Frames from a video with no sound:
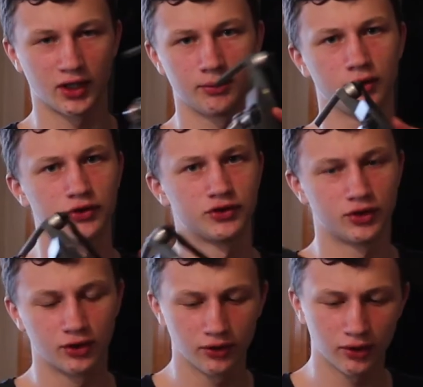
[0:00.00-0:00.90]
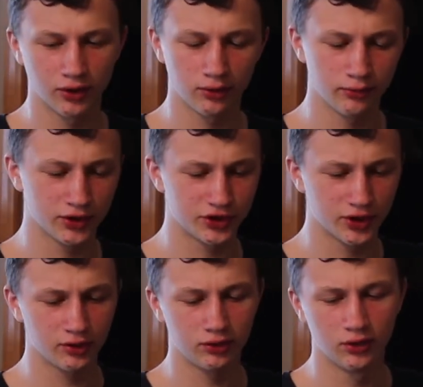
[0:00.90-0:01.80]
that I posted earlier on my
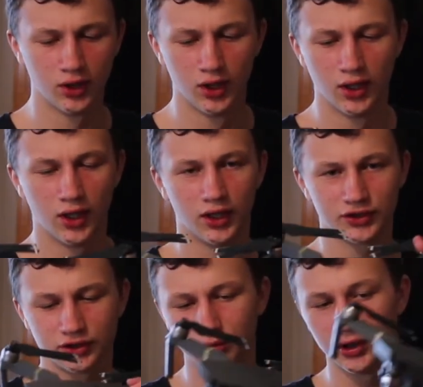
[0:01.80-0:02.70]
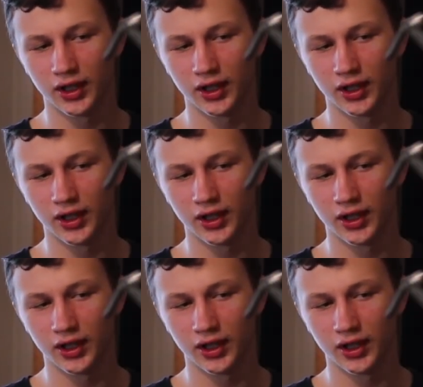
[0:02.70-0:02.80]
channel. It's a really